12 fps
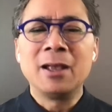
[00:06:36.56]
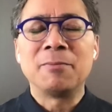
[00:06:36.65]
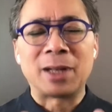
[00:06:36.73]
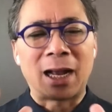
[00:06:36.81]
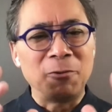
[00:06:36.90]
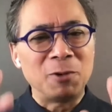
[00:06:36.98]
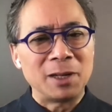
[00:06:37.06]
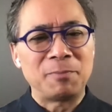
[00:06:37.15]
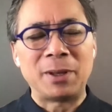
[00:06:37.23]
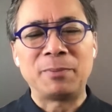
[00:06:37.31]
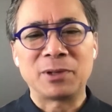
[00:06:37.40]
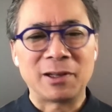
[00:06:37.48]
But I wanted
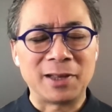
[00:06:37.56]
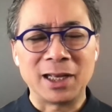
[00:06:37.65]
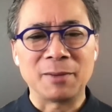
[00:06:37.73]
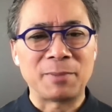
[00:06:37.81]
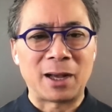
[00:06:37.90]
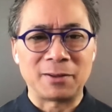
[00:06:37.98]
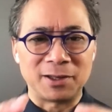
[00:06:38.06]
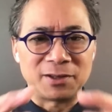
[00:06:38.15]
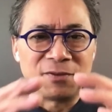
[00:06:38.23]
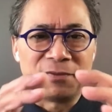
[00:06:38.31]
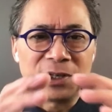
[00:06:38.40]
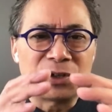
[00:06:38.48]
people to think about this
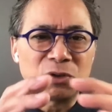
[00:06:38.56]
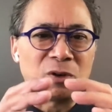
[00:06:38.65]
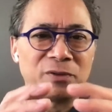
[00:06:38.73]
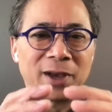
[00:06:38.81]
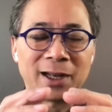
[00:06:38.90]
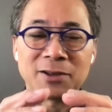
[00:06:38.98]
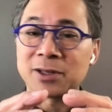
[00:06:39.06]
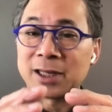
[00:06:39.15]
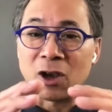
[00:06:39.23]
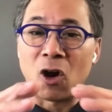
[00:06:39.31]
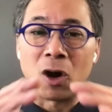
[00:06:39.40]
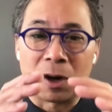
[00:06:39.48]
visceral fat as
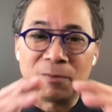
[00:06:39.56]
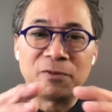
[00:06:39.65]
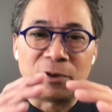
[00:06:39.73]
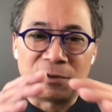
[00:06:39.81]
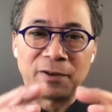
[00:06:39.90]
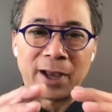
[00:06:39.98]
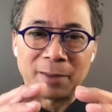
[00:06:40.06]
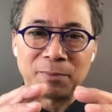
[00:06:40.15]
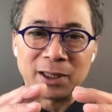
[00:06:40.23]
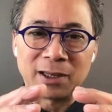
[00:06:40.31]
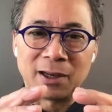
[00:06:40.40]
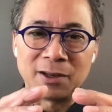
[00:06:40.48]
the harmful fat,
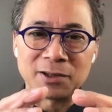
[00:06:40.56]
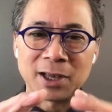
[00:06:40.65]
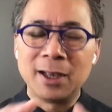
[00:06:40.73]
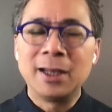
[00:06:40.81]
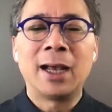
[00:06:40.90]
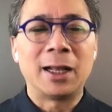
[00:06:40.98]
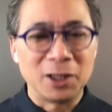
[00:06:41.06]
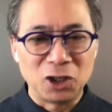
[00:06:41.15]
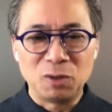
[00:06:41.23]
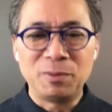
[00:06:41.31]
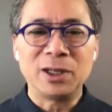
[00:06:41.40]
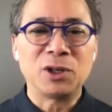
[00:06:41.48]
because a
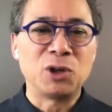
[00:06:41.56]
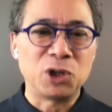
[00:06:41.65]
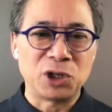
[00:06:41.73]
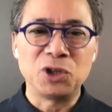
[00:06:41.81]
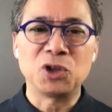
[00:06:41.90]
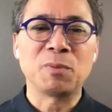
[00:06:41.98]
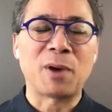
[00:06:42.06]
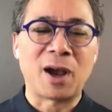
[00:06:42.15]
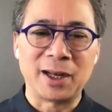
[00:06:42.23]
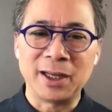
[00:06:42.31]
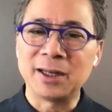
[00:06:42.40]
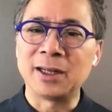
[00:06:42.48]
little bit cushions your
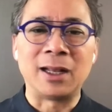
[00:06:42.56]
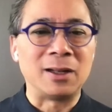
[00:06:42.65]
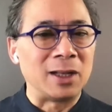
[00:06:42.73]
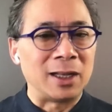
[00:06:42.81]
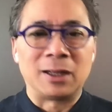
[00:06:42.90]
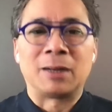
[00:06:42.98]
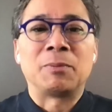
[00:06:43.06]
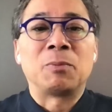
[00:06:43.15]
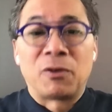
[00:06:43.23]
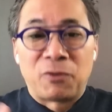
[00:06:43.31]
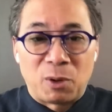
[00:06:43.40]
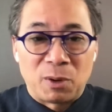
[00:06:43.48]
body and it
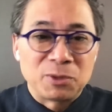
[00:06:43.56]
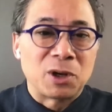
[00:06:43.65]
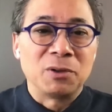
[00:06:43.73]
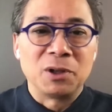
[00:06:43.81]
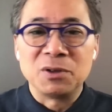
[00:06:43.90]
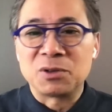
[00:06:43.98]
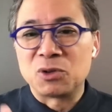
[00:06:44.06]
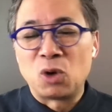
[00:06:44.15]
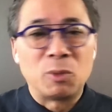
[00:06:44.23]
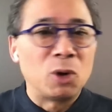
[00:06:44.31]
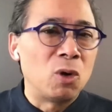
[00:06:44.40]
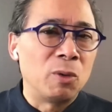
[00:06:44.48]
performs all those
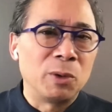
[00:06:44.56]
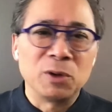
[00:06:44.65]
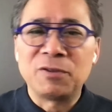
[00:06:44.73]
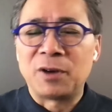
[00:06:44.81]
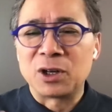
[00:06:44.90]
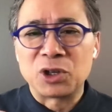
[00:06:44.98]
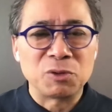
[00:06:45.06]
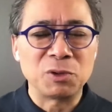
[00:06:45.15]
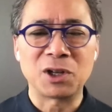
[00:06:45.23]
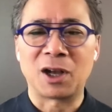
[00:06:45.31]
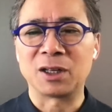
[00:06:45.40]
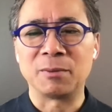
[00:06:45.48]
normal hormonal functions we
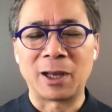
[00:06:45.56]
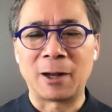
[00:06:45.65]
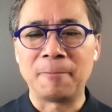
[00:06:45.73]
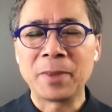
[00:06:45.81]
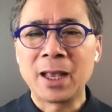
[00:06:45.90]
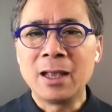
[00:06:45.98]
talked about.